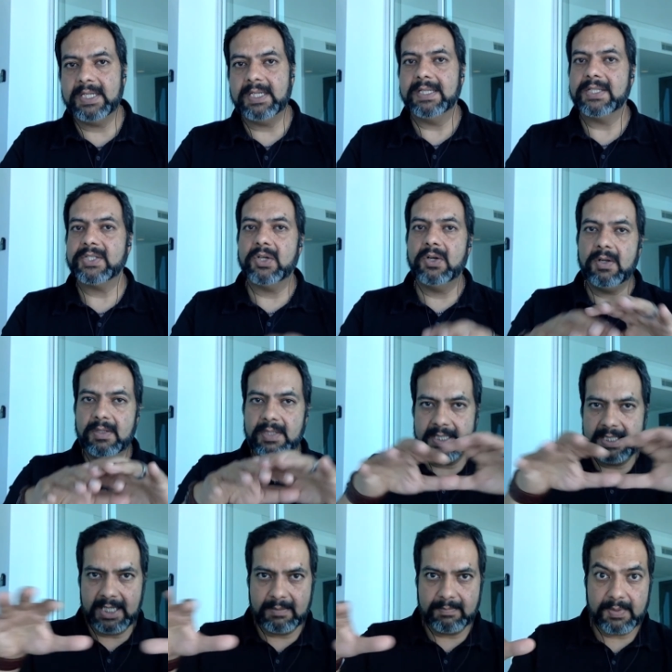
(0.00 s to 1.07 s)
And that's all,
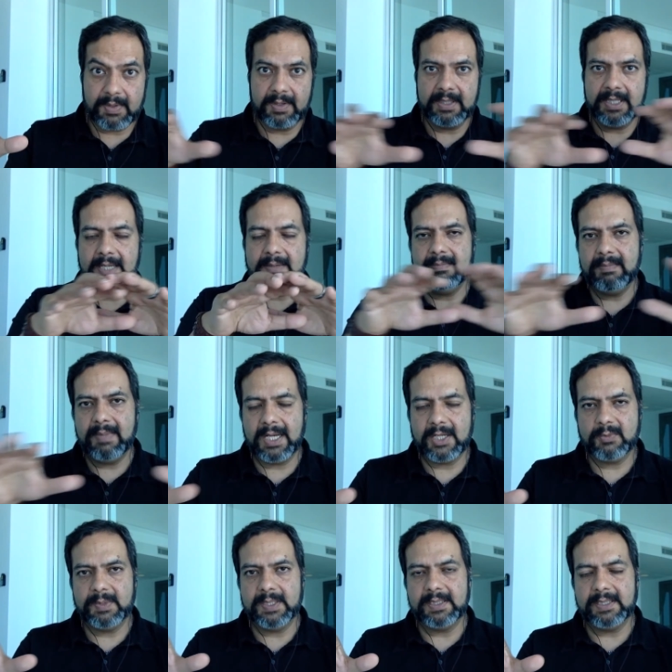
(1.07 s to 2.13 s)
again, part of that
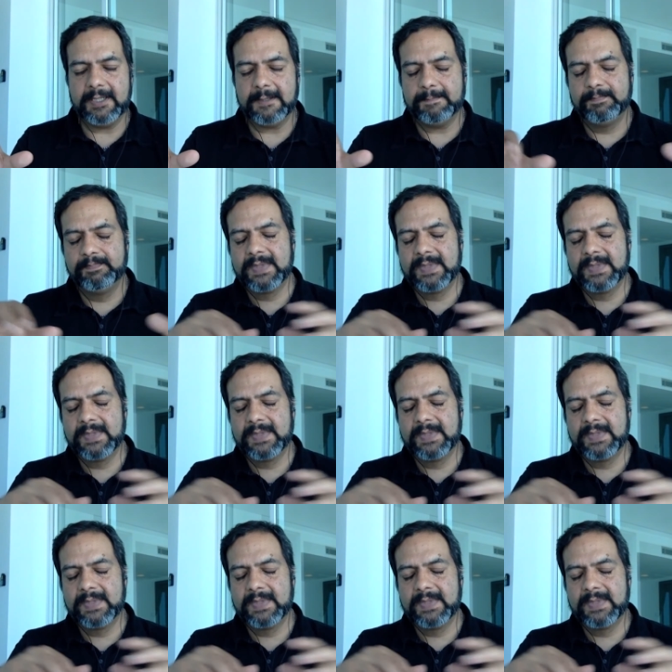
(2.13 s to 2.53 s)
management layer.